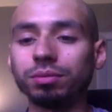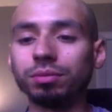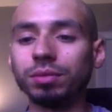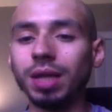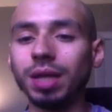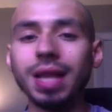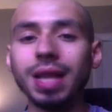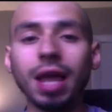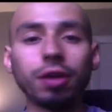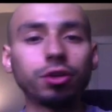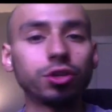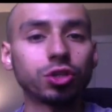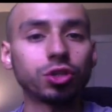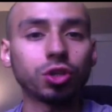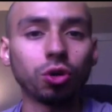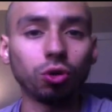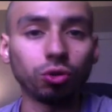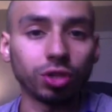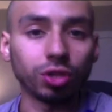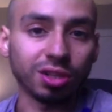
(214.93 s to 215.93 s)
now you
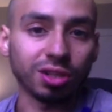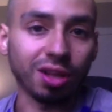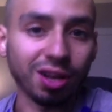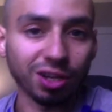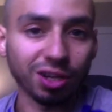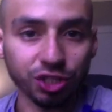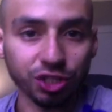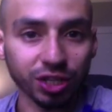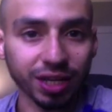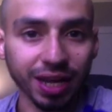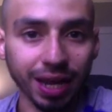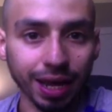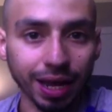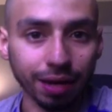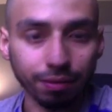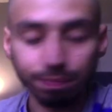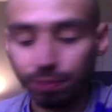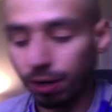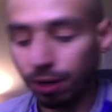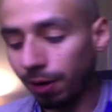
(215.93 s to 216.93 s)
just hold as long as you
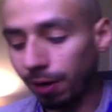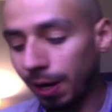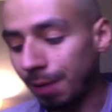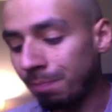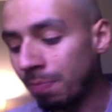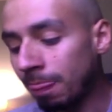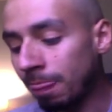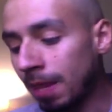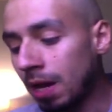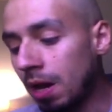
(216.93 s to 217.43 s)
can, all right?